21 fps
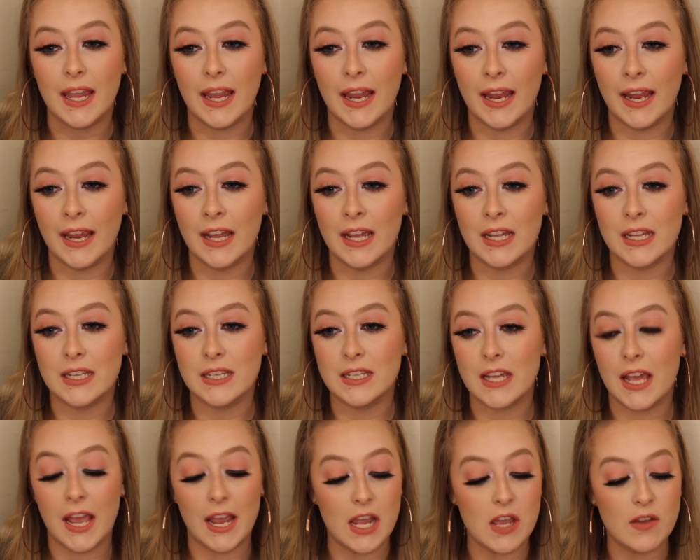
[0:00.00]
and
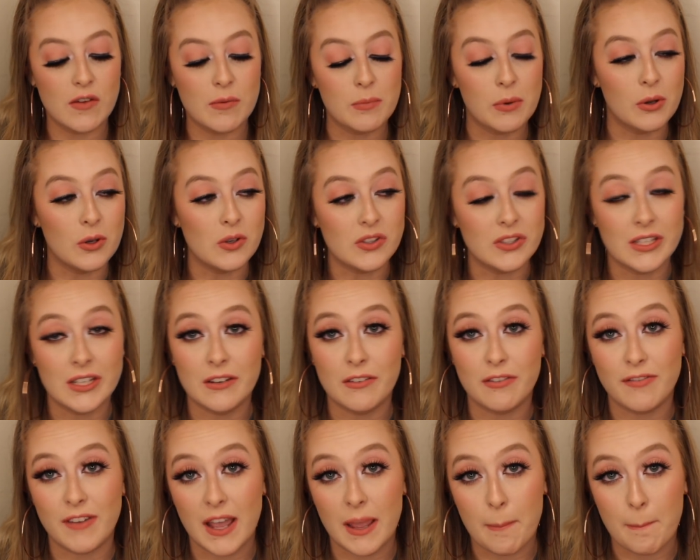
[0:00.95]
I haven't posted in
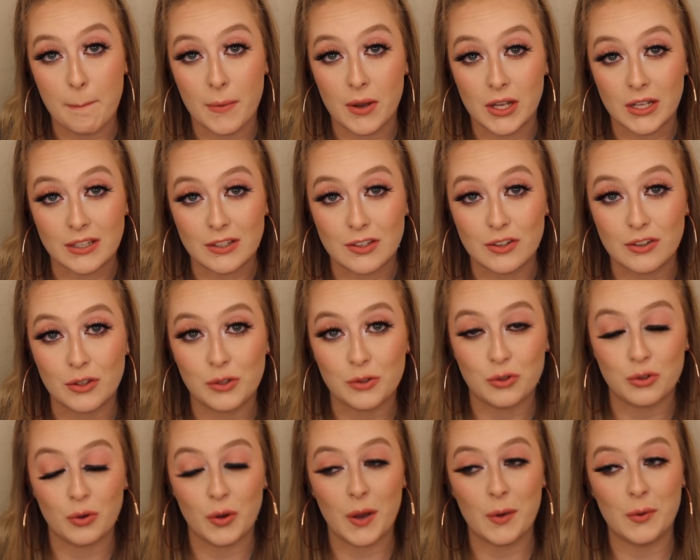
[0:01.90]
5 months.
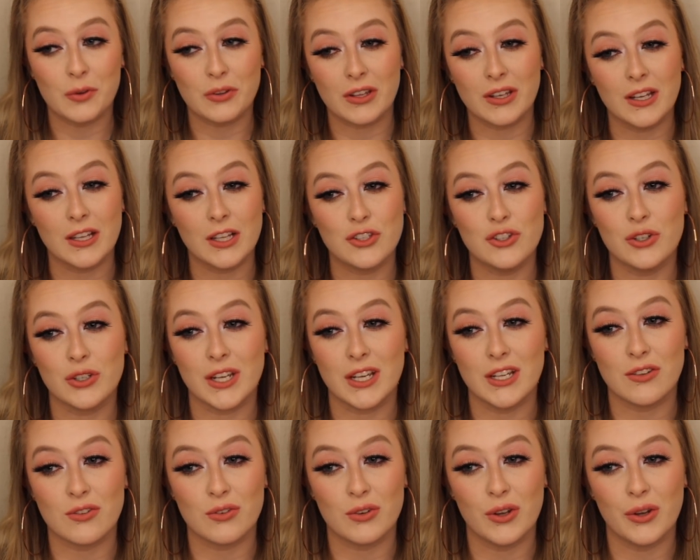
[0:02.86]
So I was gonna let you
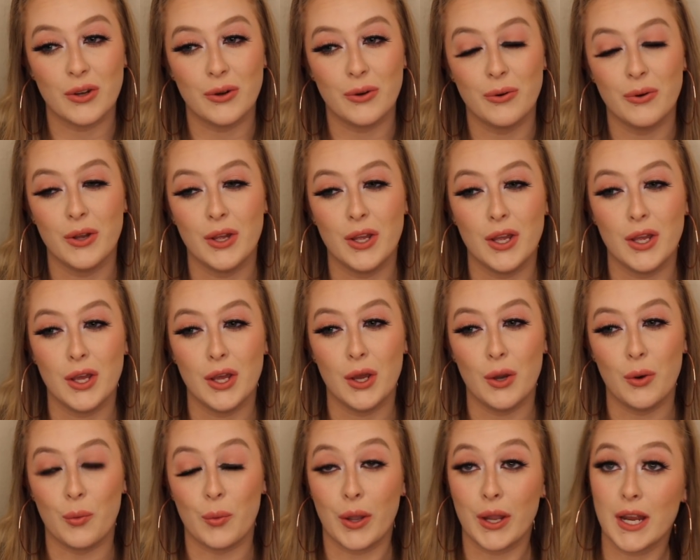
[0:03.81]
guys know
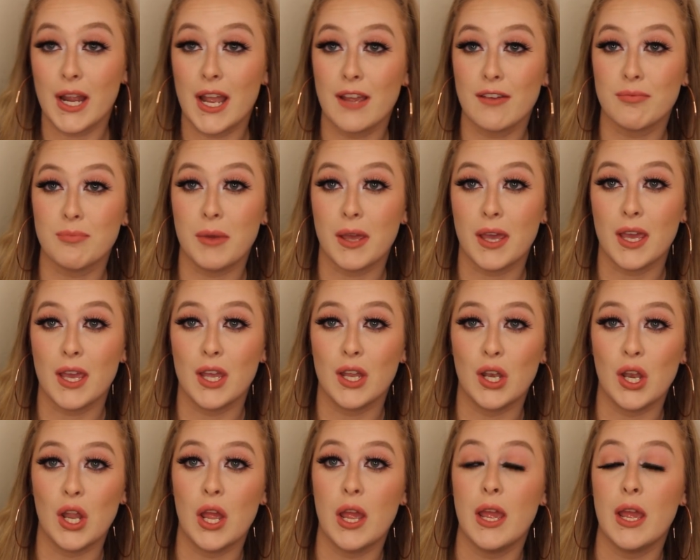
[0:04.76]
where I've
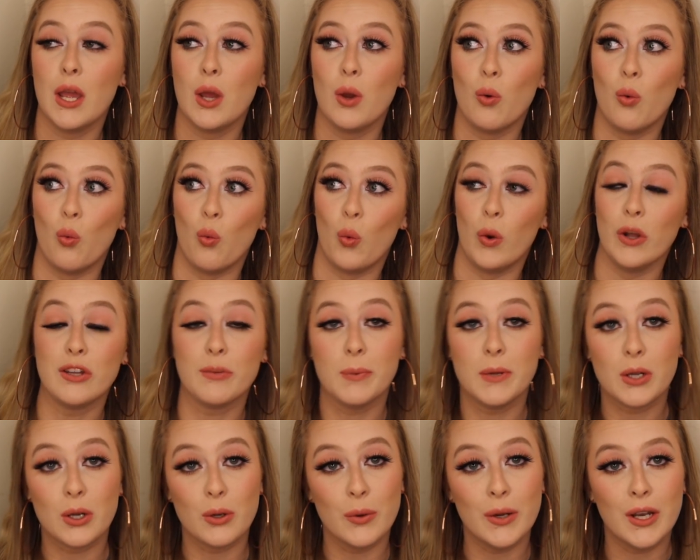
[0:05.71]
been, what's
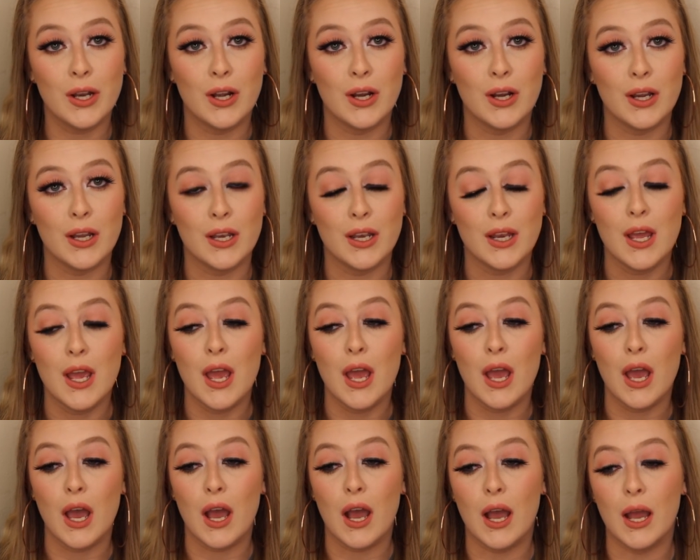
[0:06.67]
been going on.
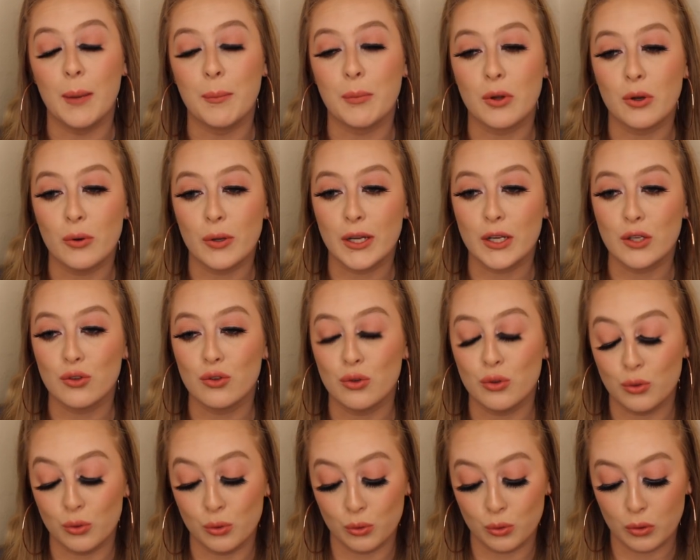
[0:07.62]
I'm going
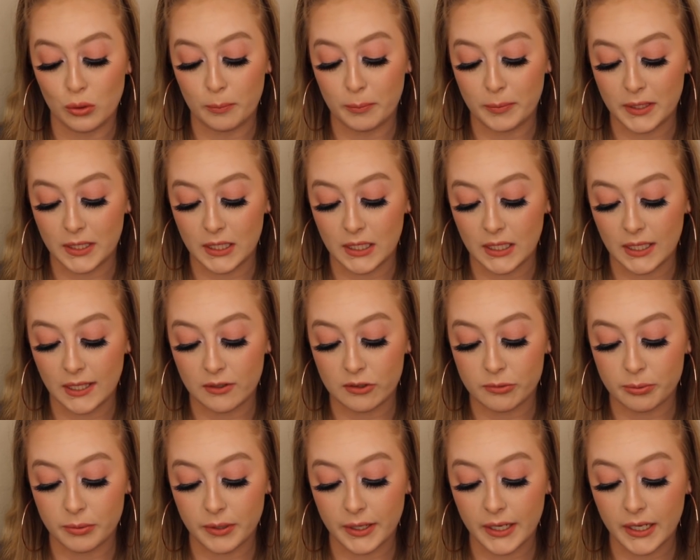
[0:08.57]
to be
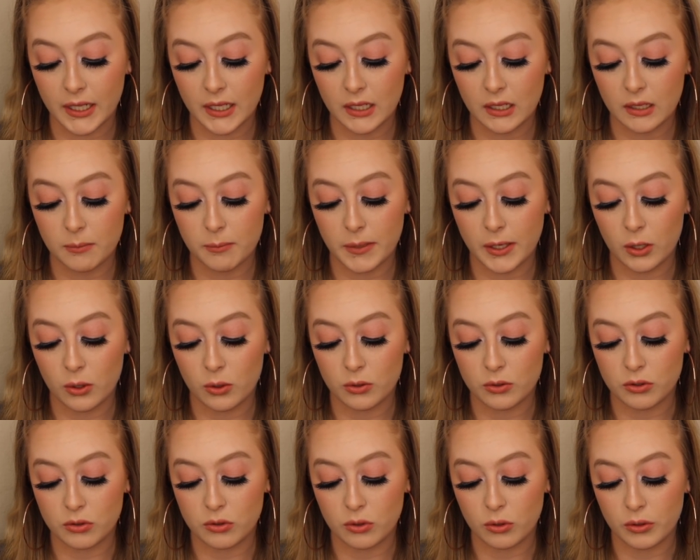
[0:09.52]
explaining my
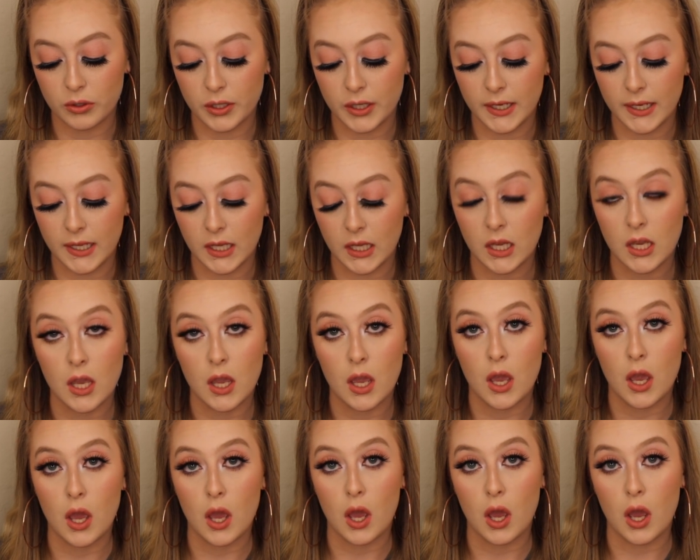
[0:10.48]
whole story
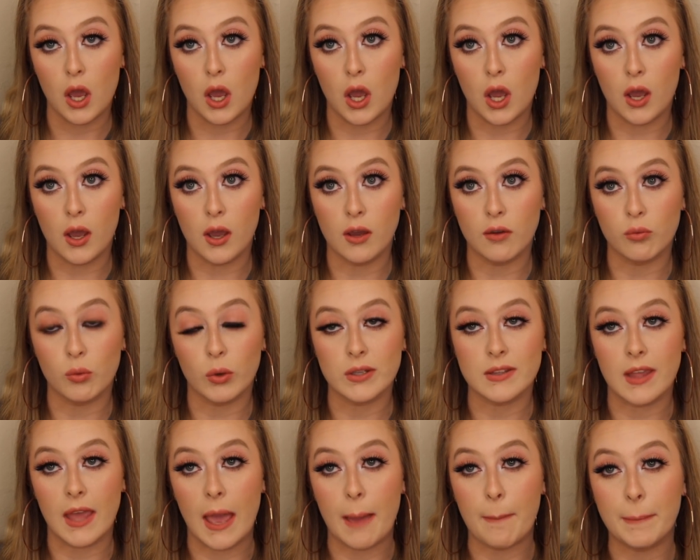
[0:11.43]
of
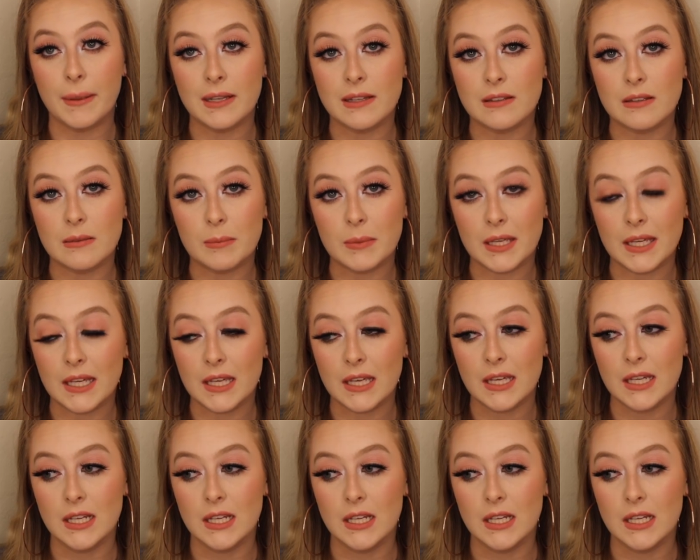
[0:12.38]
what's happened to me